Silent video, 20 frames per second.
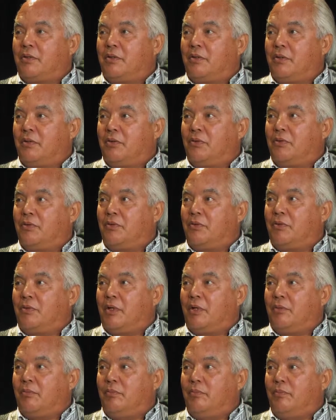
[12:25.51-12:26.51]
those
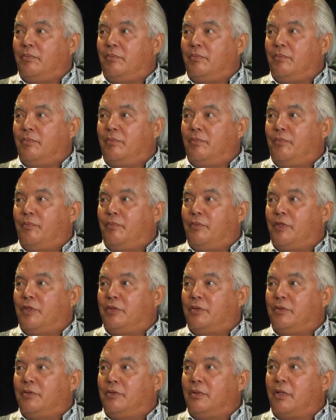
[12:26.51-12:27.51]

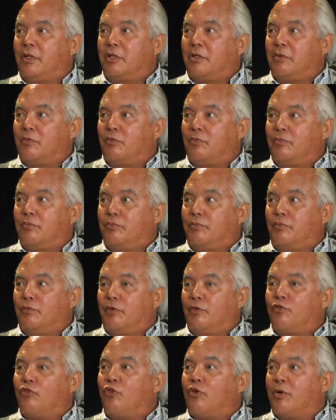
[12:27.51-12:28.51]
be
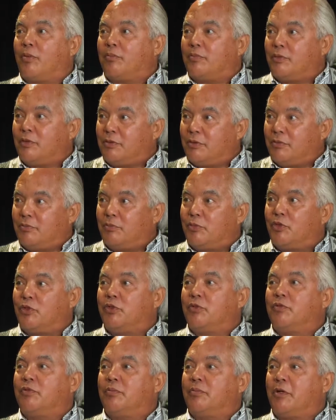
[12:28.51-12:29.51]
reformed,
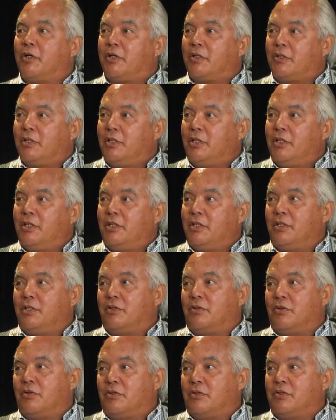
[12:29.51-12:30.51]
improved upon
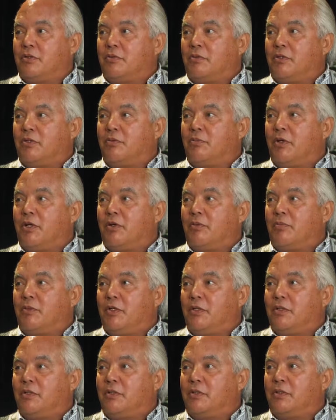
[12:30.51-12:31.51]
in order to better
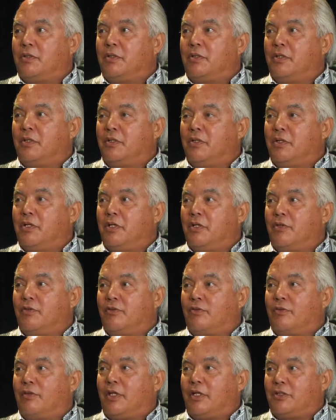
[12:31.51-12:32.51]
meet the
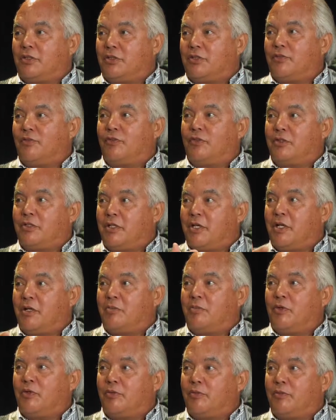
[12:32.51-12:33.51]
needs not just for today
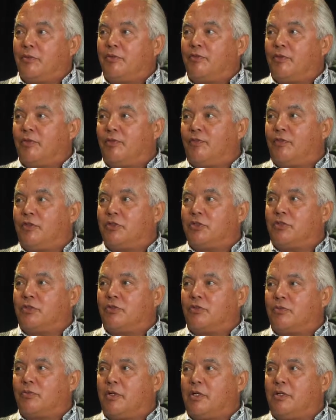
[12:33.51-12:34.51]
but for the future
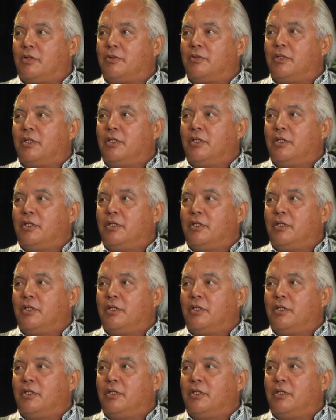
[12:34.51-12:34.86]
as well.